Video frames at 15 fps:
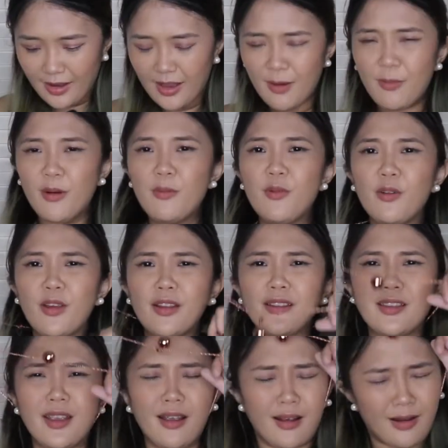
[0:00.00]
Kibaw mo
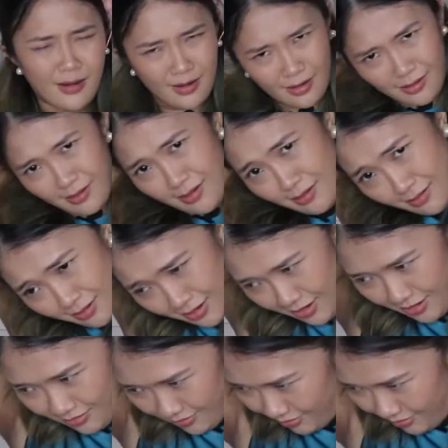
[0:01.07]
kinsaya ngayon, ani?